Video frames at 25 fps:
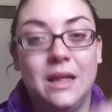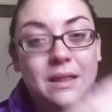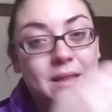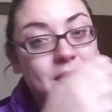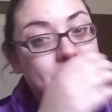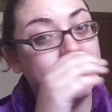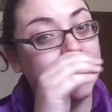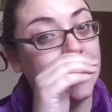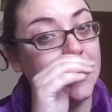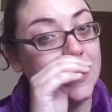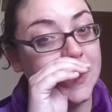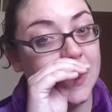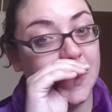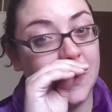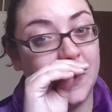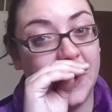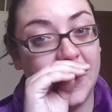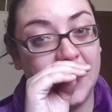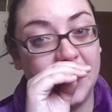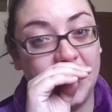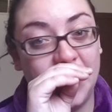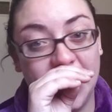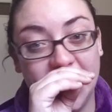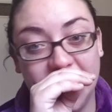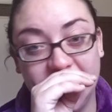That's also
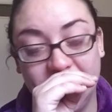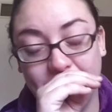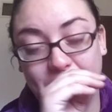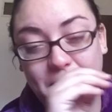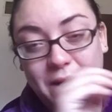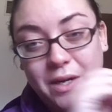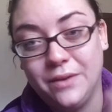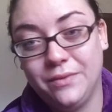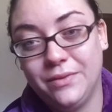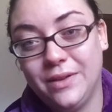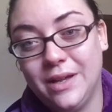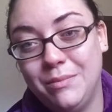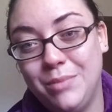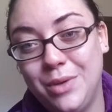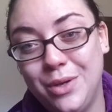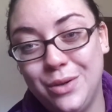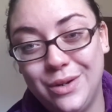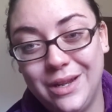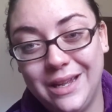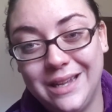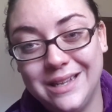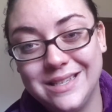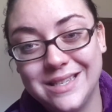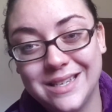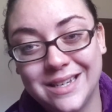why we are the Butterfly
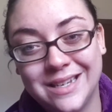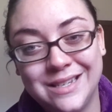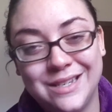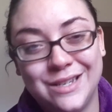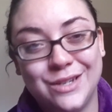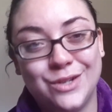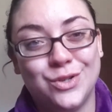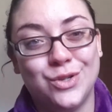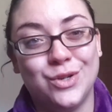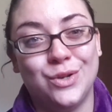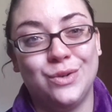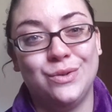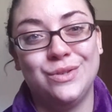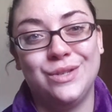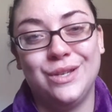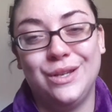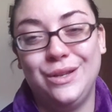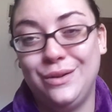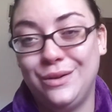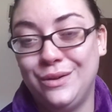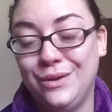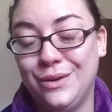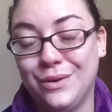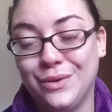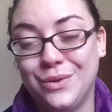Beauties, because it shows that
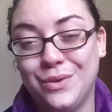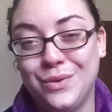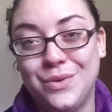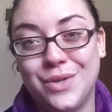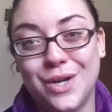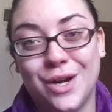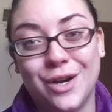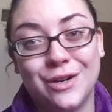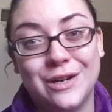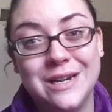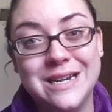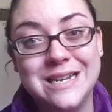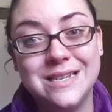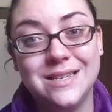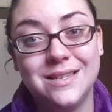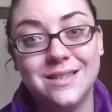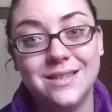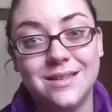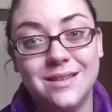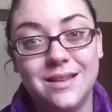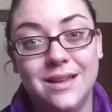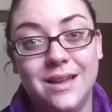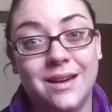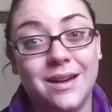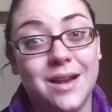you can go through
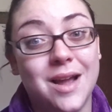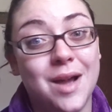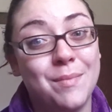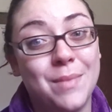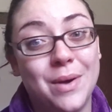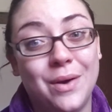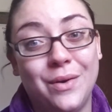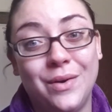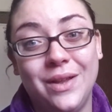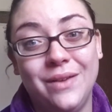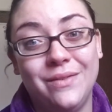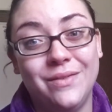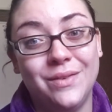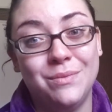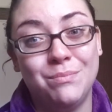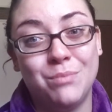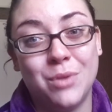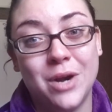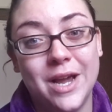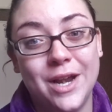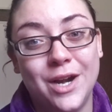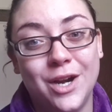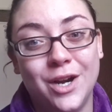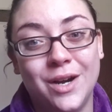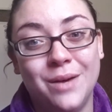darkness and come out even
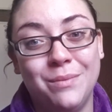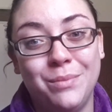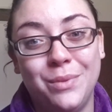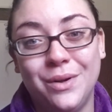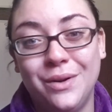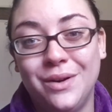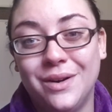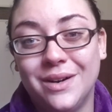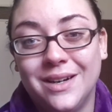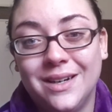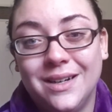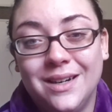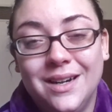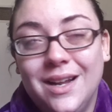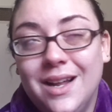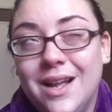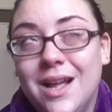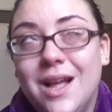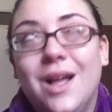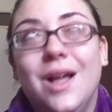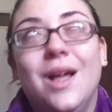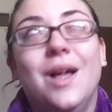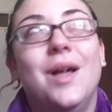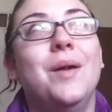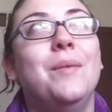brighter and
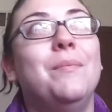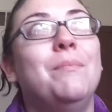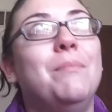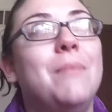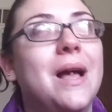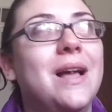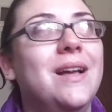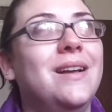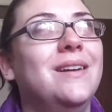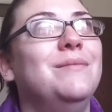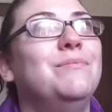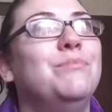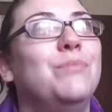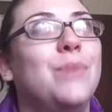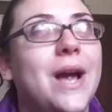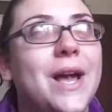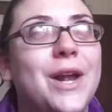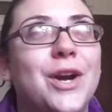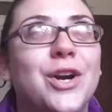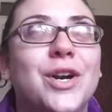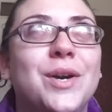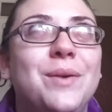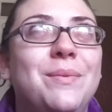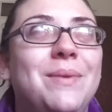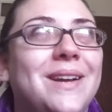
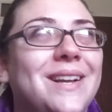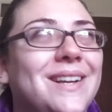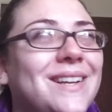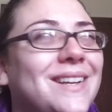brighter